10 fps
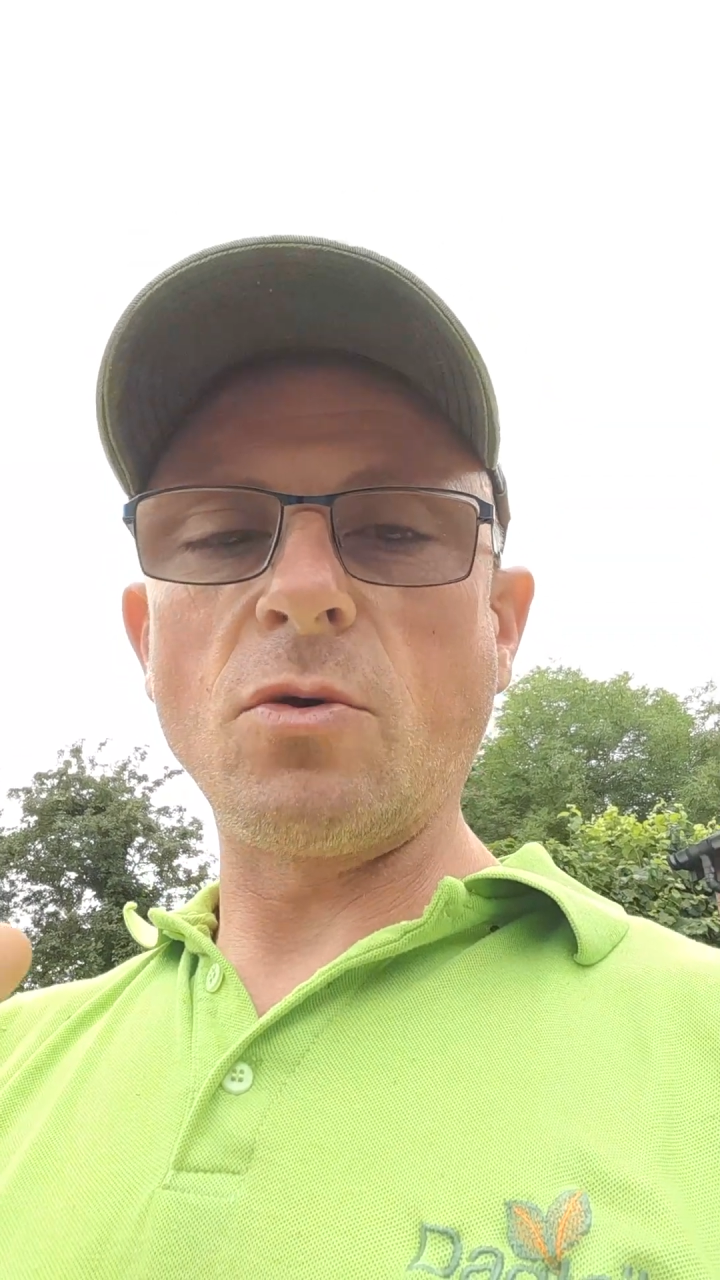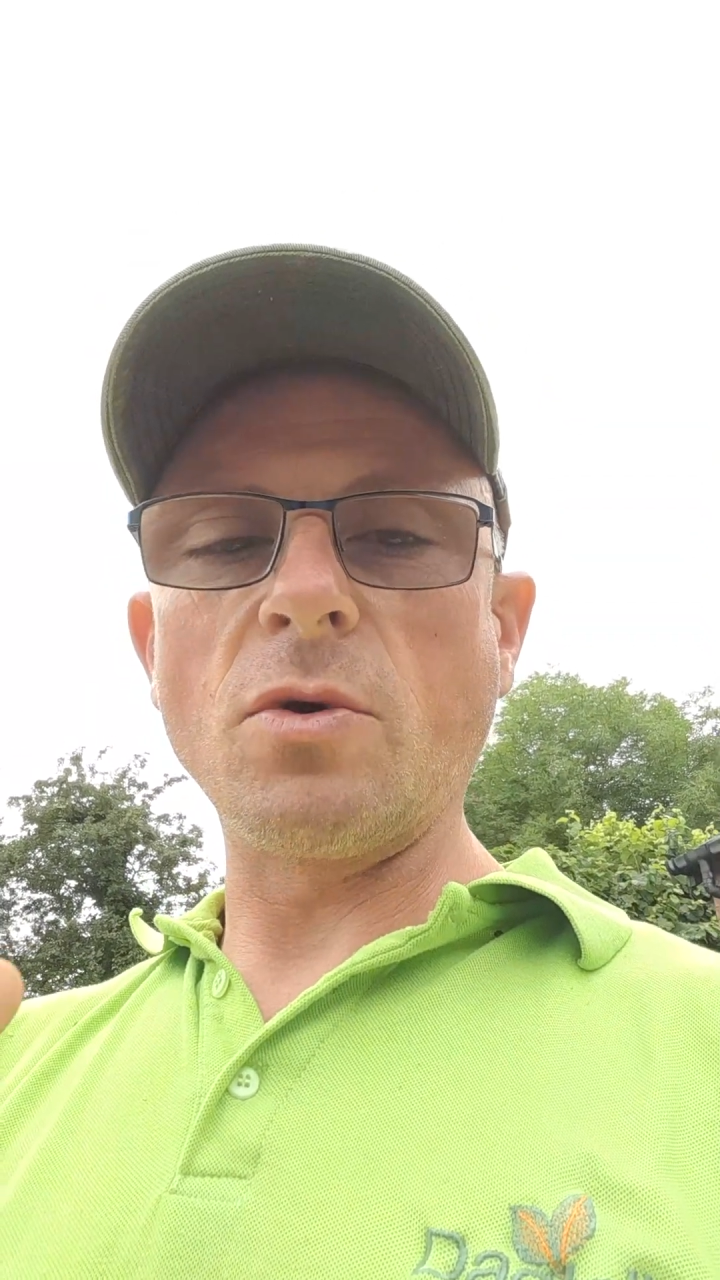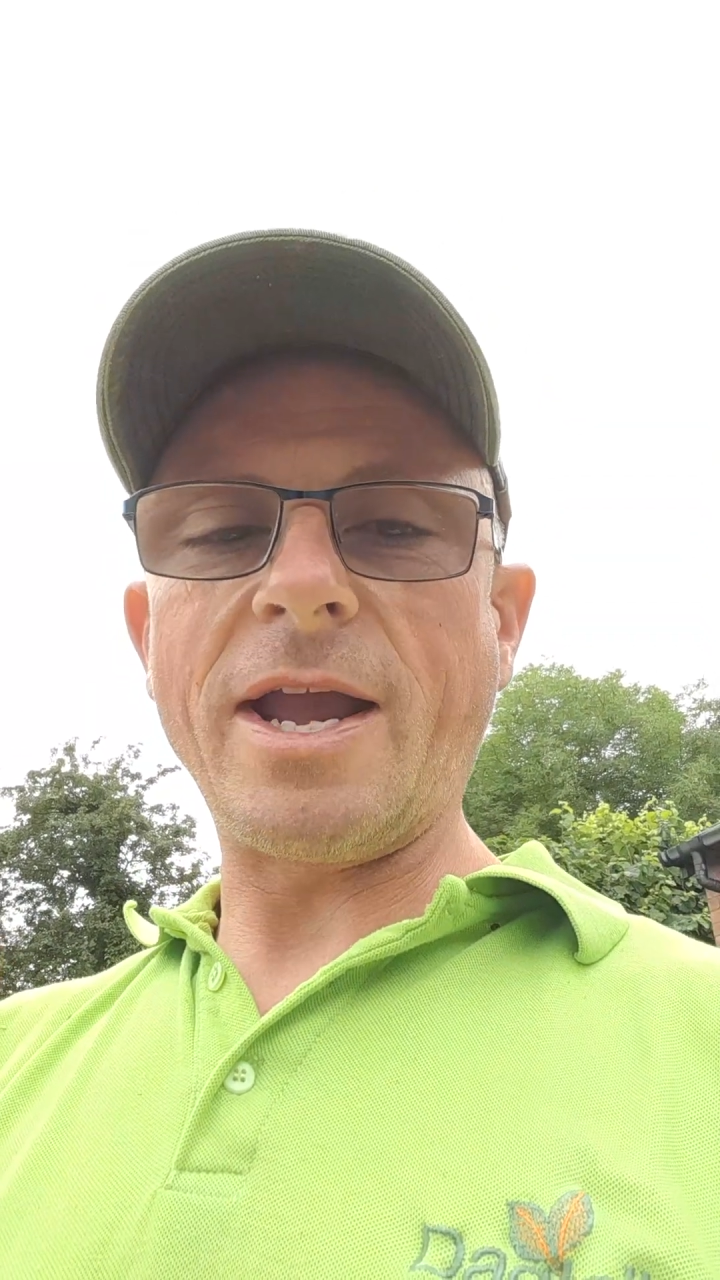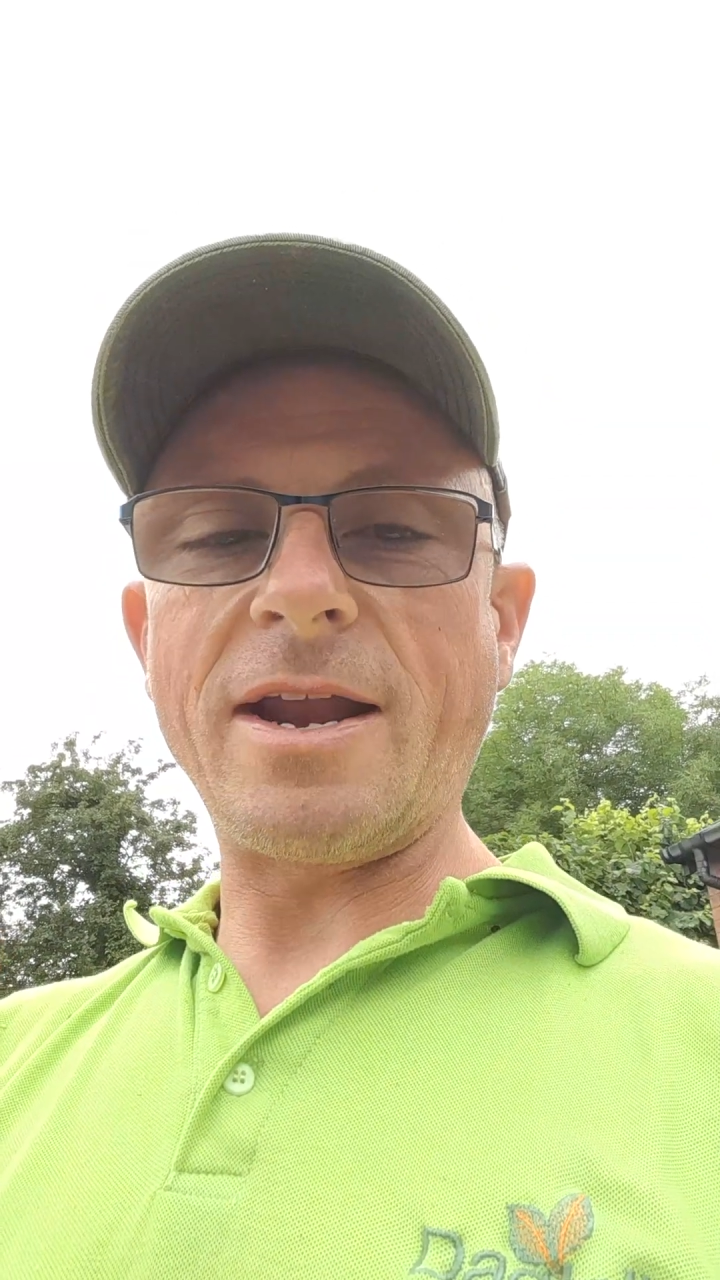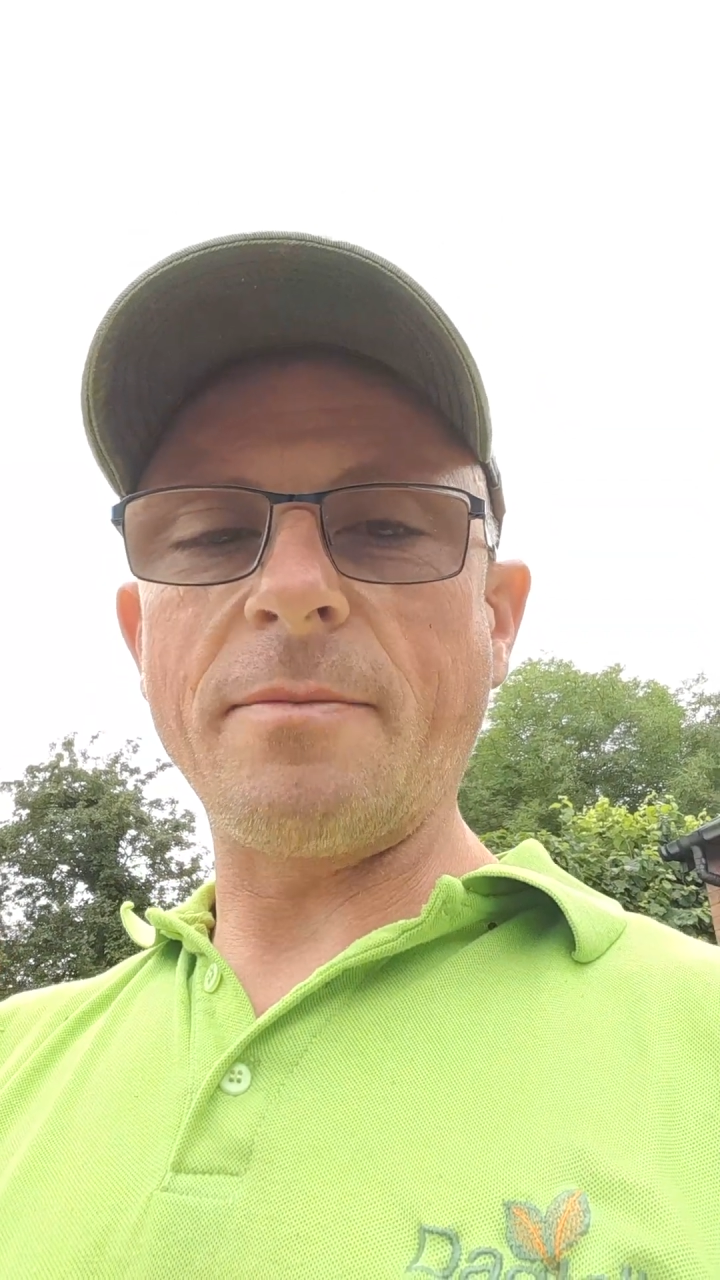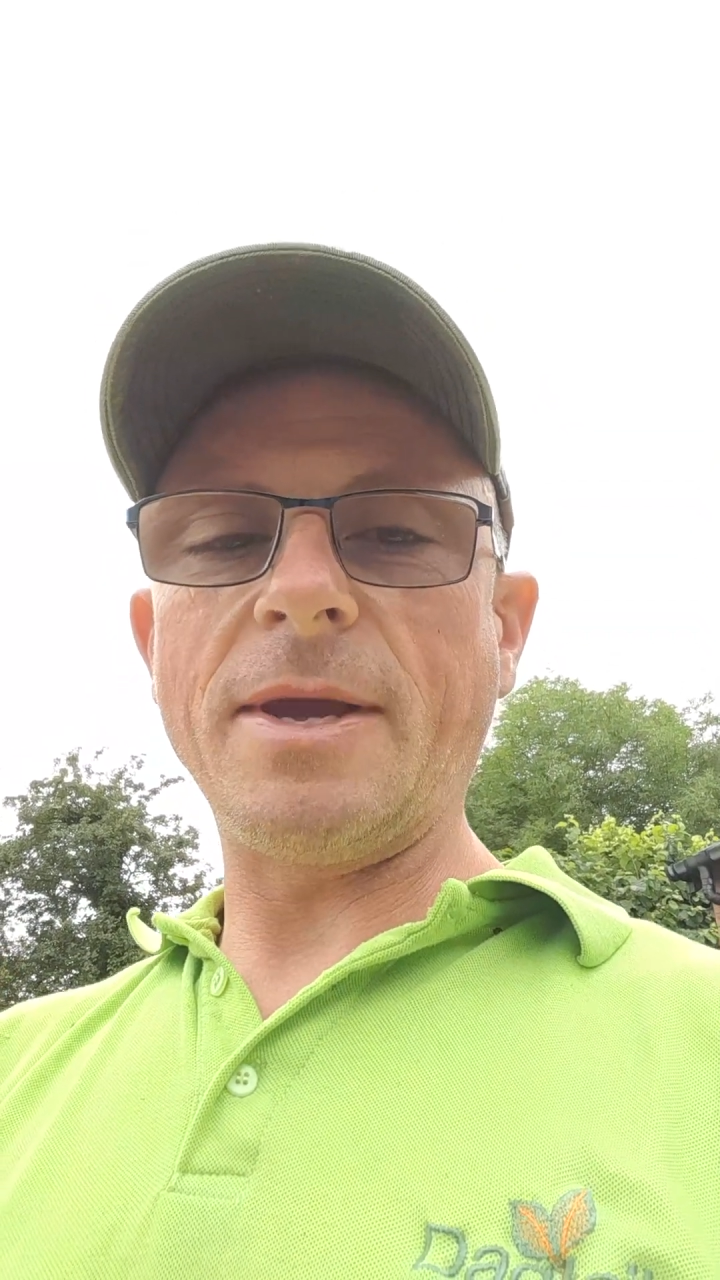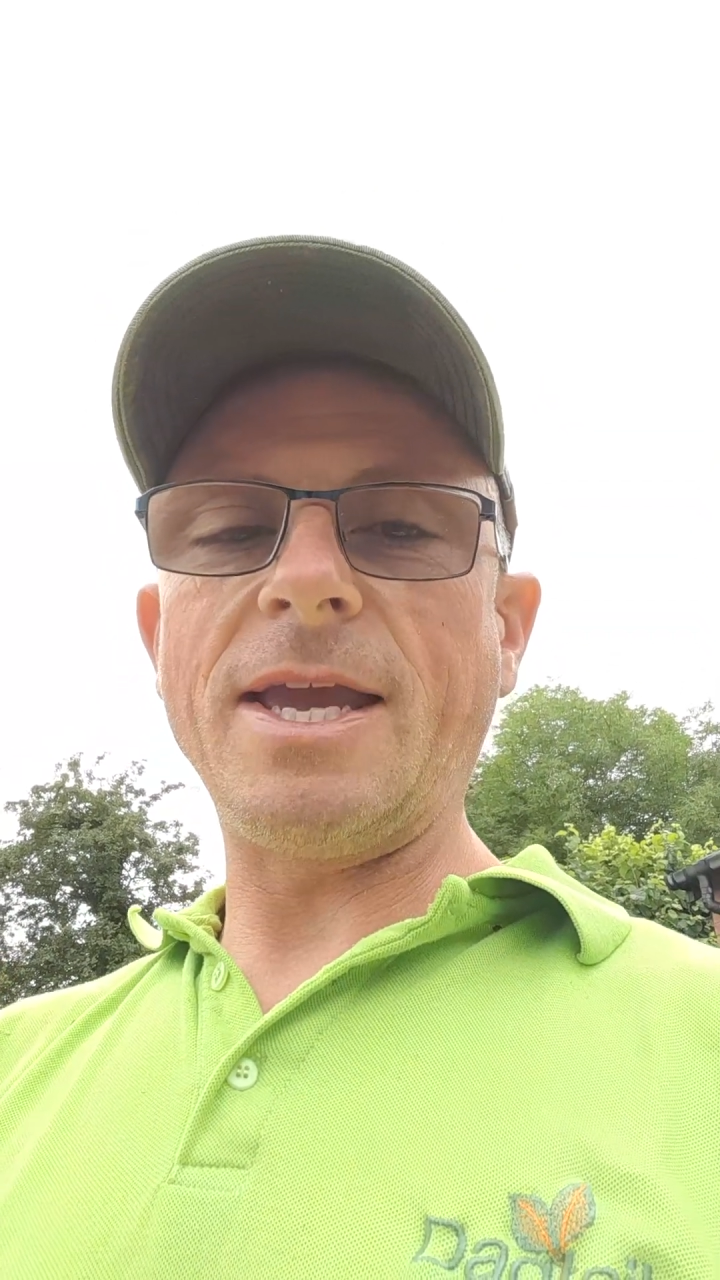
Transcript: all getting a bit